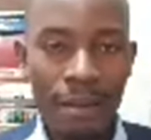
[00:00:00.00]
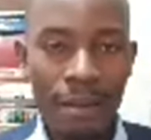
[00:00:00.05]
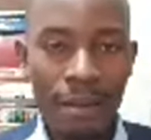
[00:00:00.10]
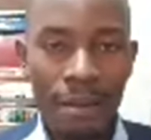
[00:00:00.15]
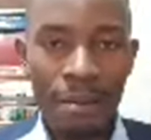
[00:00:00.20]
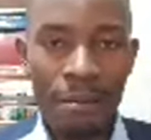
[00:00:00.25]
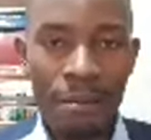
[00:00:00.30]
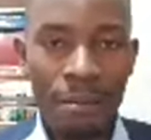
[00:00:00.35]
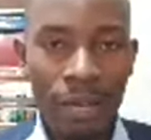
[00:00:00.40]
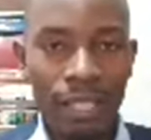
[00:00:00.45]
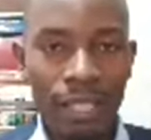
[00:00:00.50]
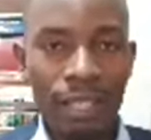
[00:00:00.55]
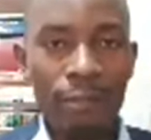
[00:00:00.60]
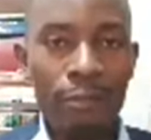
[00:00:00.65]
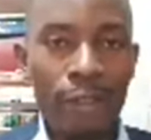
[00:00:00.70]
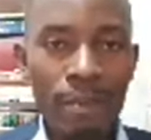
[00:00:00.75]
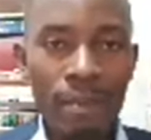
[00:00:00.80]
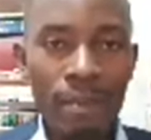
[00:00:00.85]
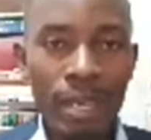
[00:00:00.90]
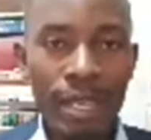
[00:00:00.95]
but if I
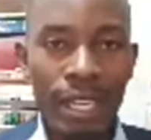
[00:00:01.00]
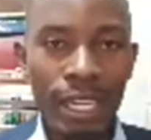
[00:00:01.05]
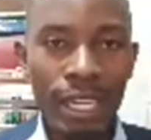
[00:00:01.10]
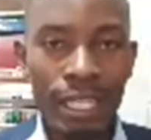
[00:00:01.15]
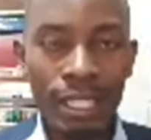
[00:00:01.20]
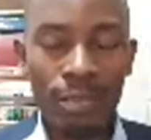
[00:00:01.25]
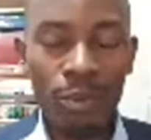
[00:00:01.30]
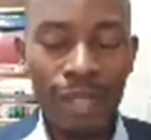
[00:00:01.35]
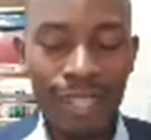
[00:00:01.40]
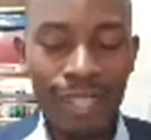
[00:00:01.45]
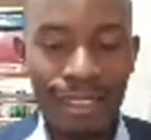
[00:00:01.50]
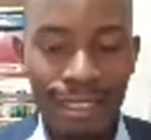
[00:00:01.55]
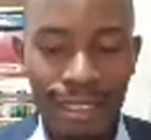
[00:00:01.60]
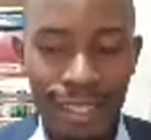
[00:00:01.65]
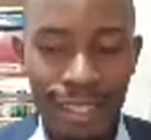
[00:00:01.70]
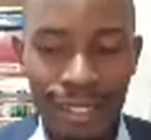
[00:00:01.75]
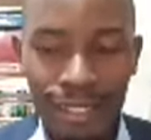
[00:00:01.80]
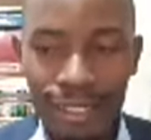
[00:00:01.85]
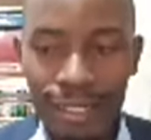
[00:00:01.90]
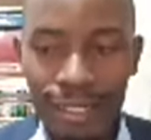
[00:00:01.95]
may explain
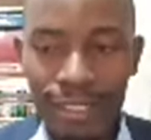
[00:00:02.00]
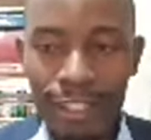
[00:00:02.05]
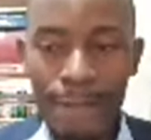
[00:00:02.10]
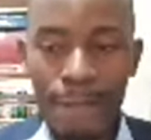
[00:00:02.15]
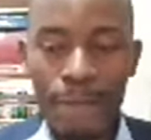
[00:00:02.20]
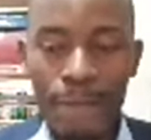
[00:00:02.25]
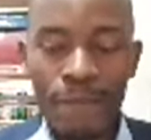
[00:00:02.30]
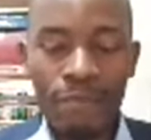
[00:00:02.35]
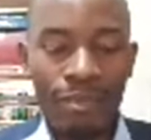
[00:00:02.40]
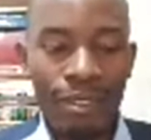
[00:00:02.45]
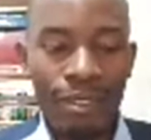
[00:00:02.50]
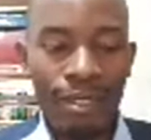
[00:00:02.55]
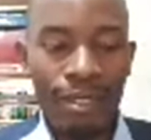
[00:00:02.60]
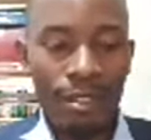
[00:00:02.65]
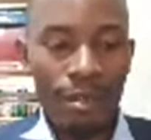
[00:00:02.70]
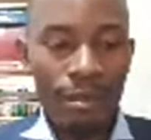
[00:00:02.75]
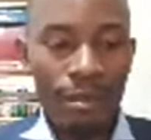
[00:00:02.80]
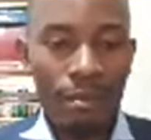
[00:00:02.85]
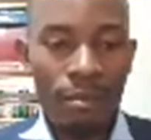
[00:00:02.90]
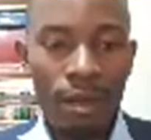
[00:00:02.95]
this,
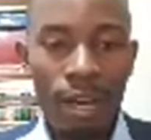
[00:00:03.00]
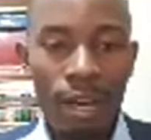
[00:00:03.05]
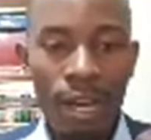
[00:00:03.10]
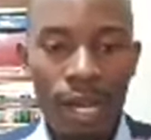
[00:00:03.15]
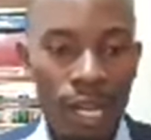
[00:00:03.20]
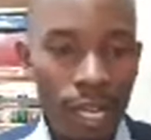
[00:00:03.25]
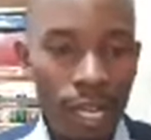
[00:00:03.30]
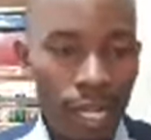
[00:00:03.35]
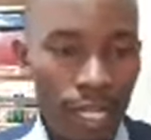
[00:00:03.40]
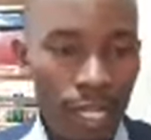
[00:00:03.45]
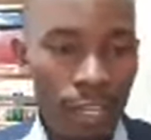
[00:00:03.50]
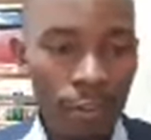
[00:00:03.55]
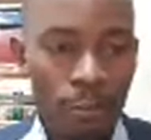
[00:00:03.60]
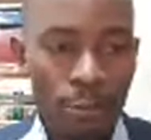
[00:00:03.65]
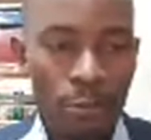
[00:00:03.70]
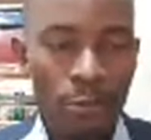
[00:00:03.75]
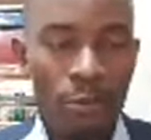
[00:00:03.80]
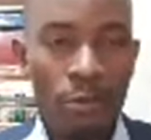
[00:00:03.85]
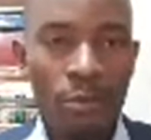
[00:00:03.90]
if